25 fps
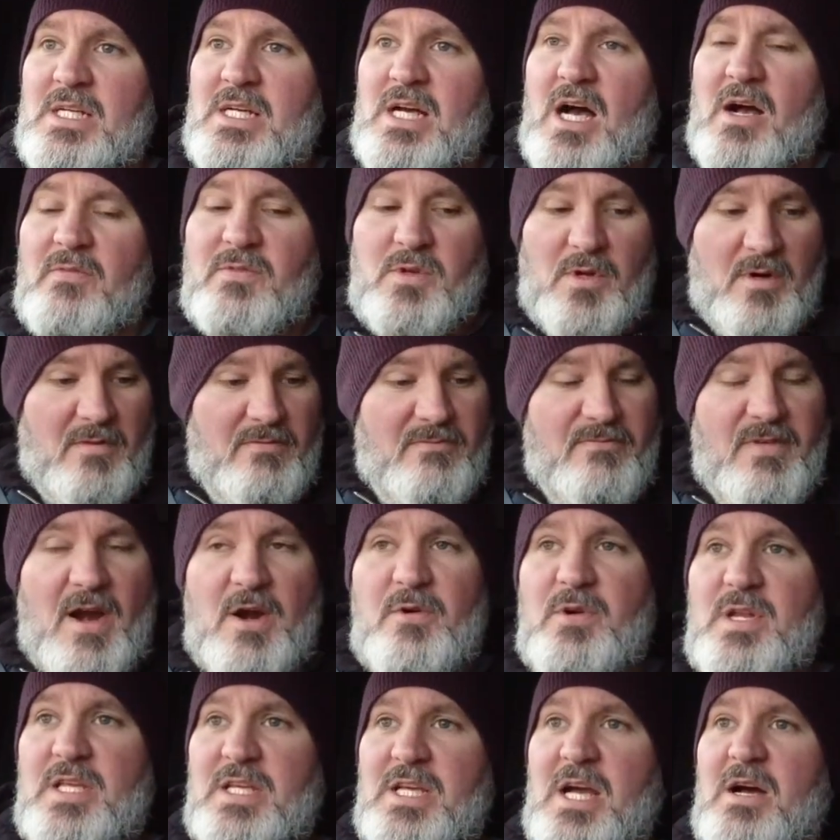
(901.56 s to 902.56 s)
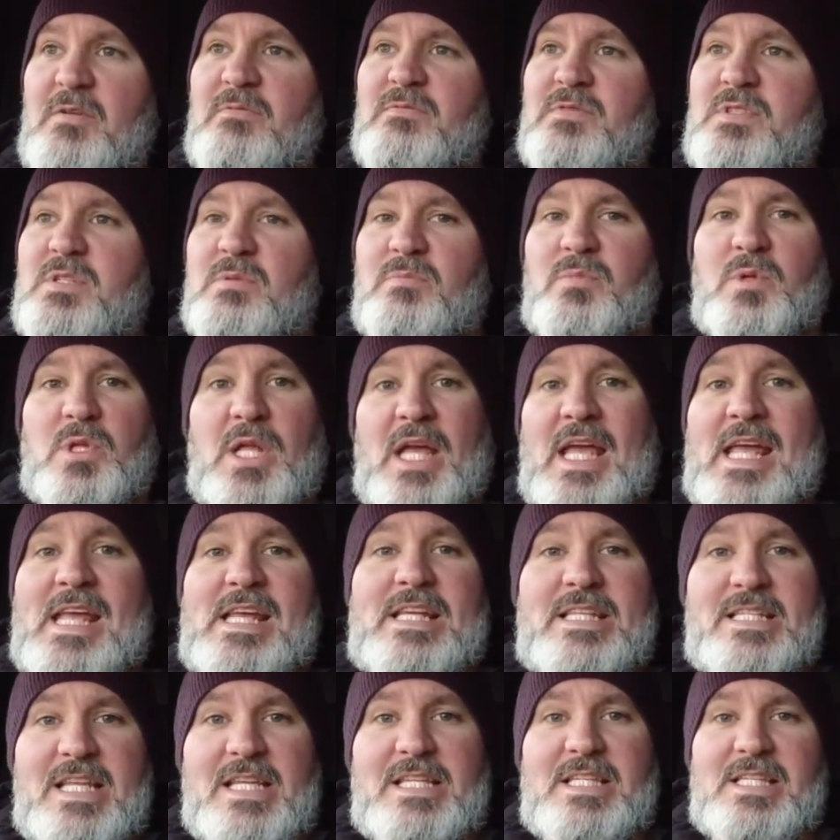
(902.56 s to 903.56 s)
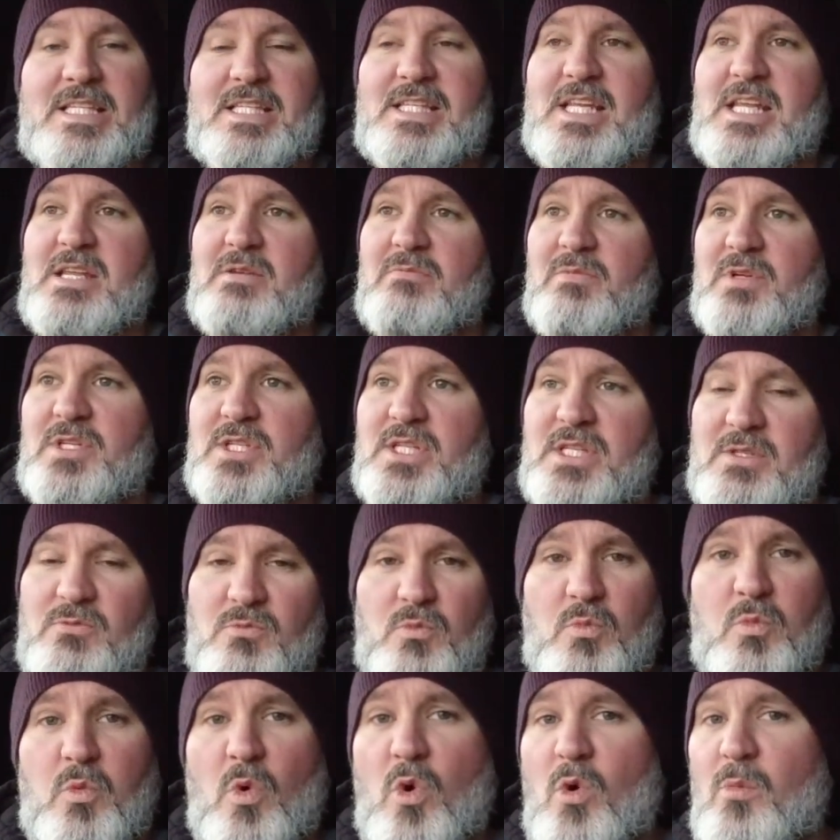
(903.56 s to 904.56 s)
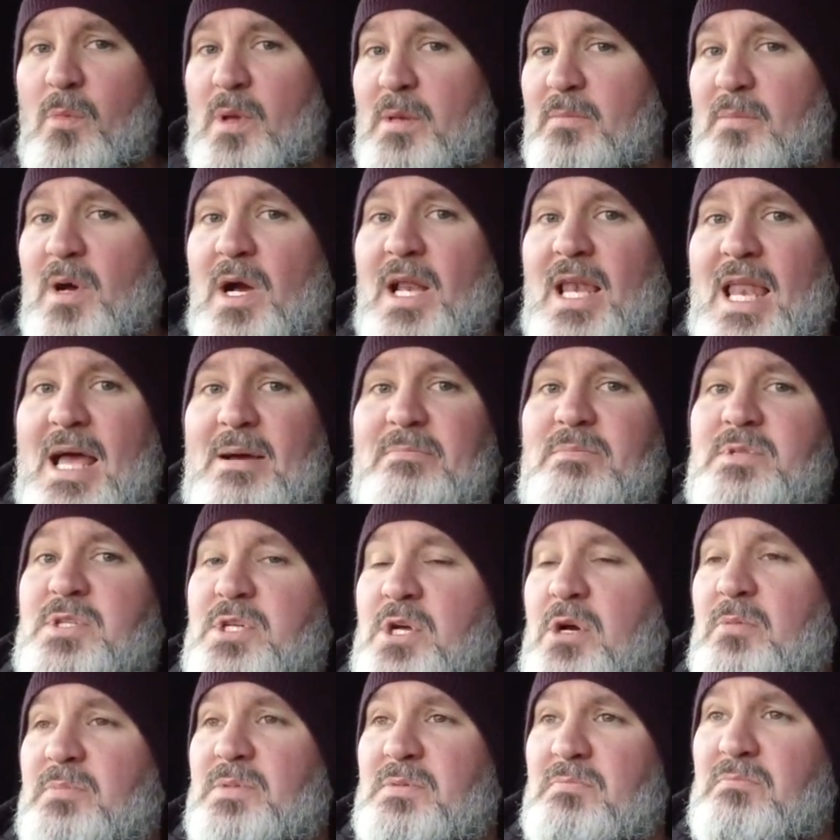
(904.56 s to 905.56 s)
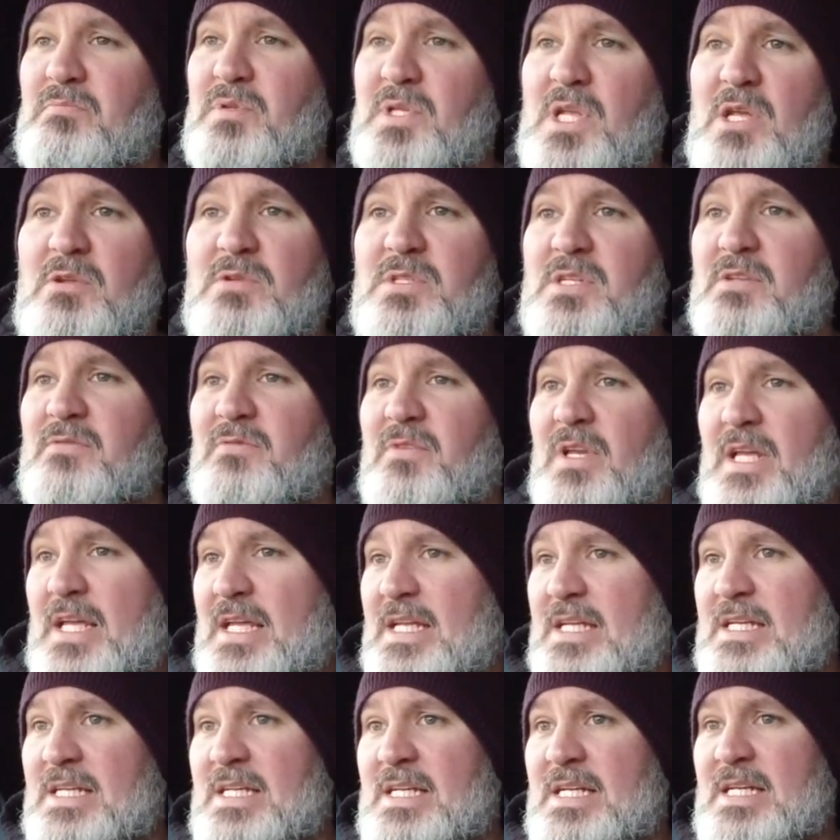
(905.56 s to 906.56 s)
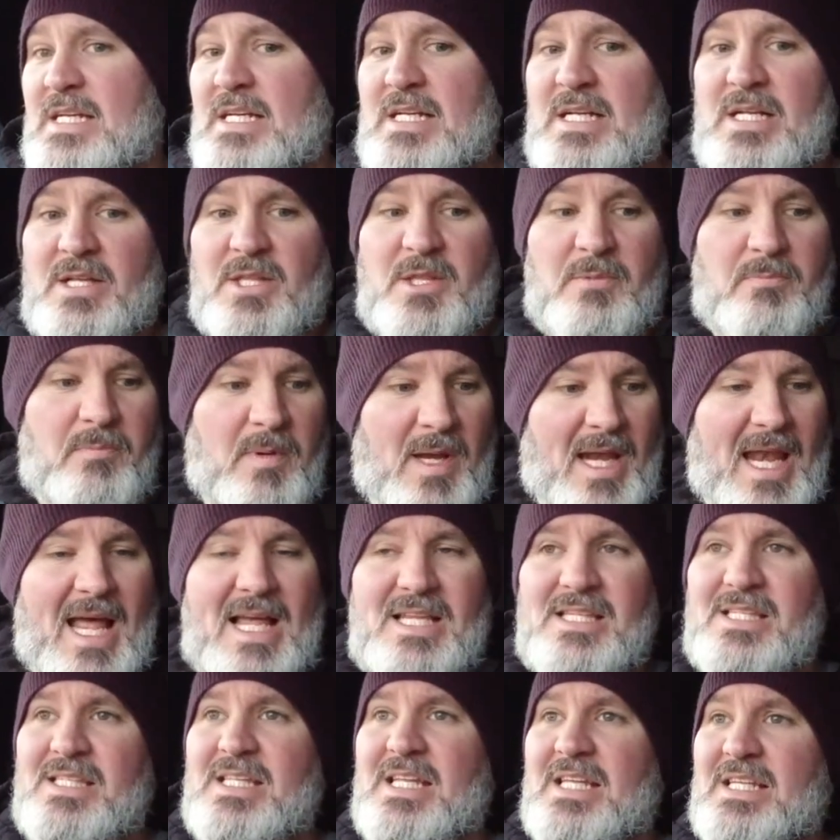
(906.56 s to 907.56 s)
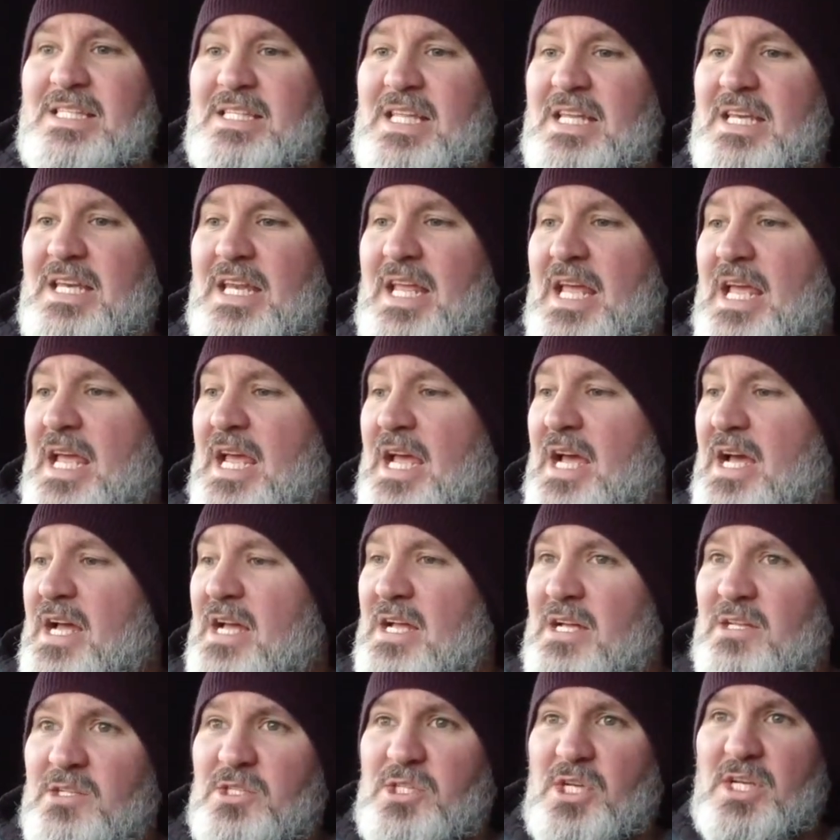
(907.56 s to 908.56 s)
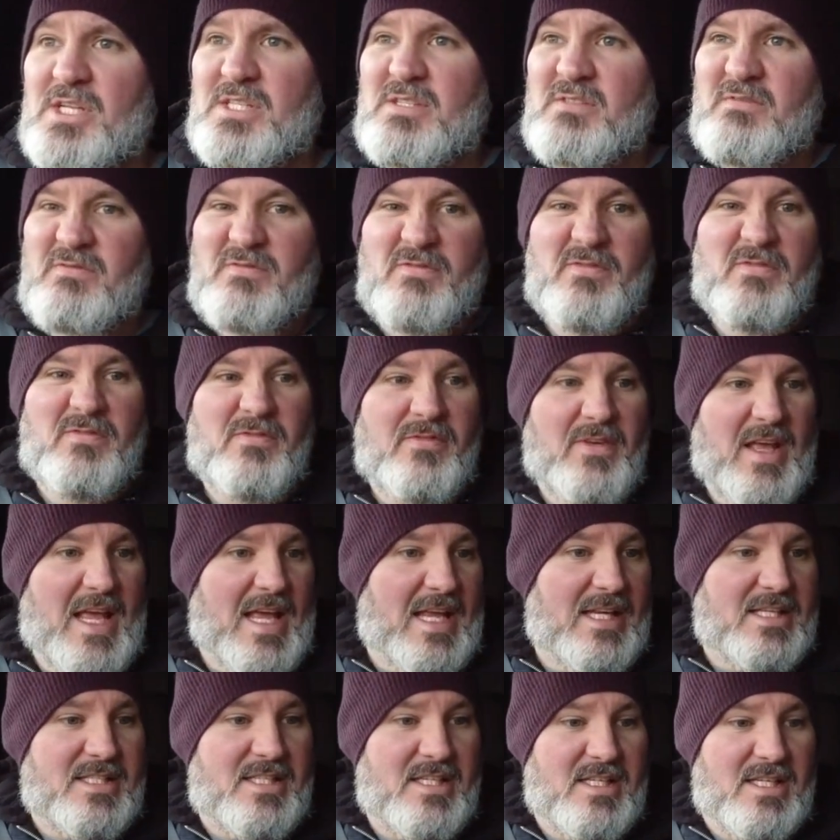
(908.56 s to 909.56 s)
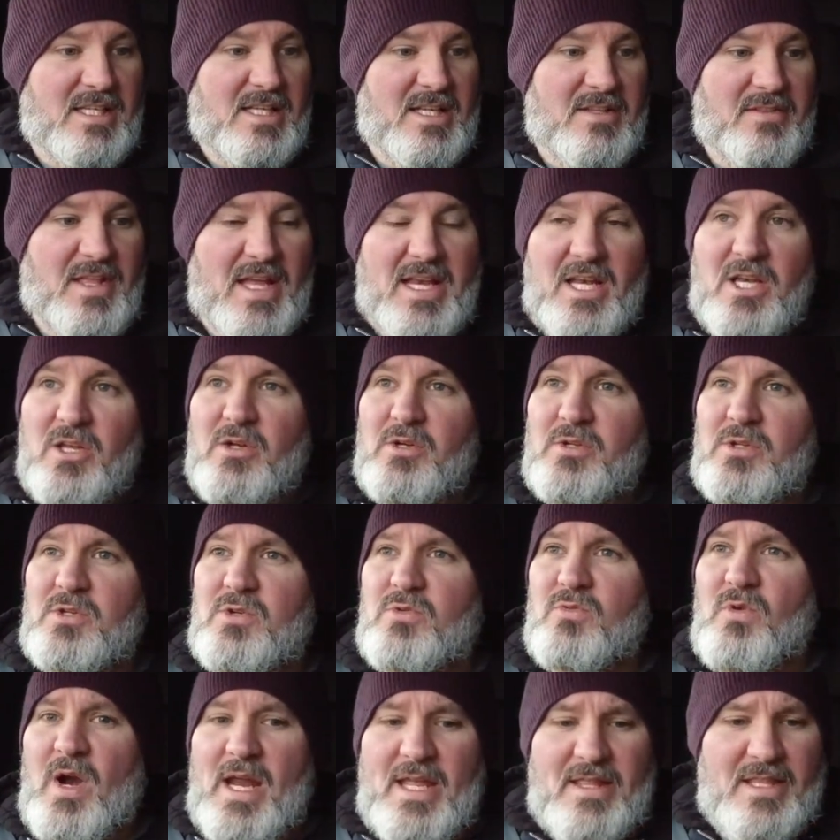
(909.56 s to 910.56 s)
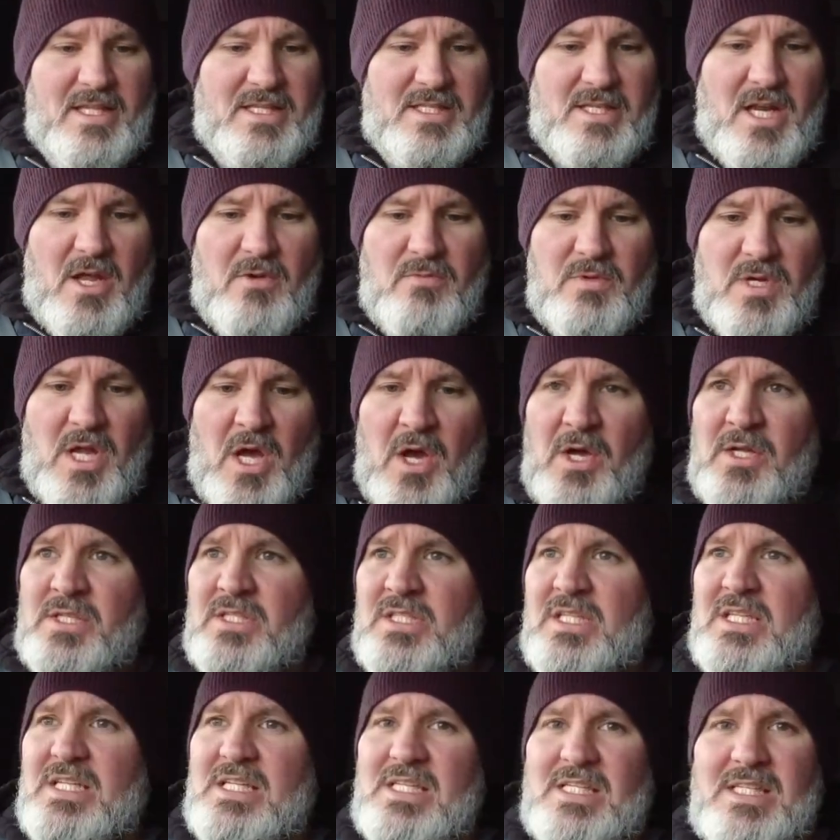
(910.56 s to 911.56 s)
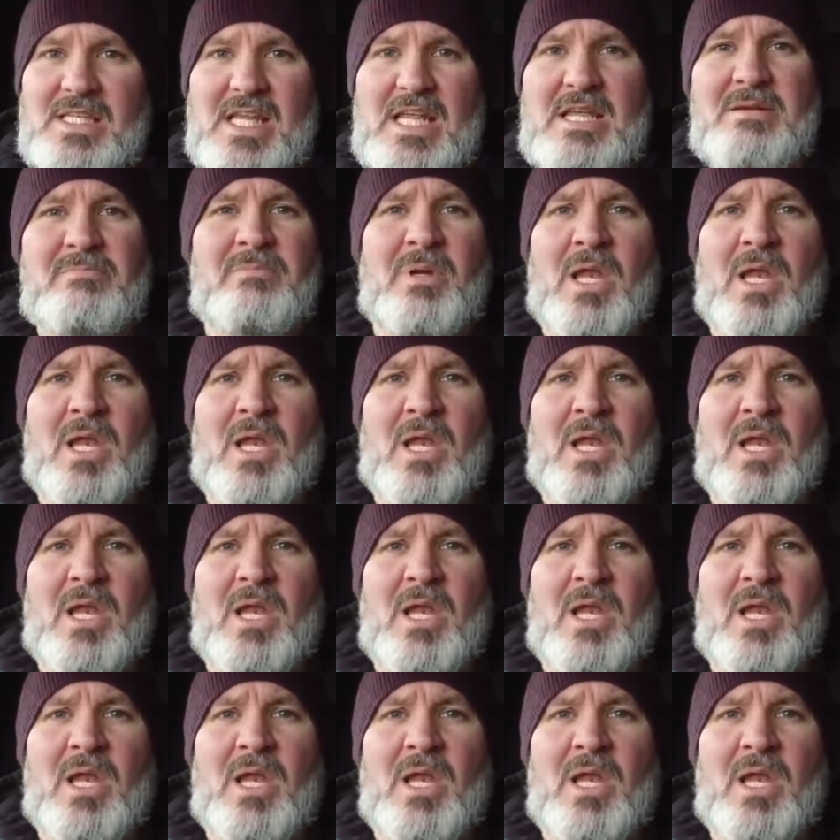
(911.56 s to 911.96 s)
I've got a very comfortable heated seat, which is warming my lamb chops beautifully. The plastics in here just fit. They look great. There's no nasty seam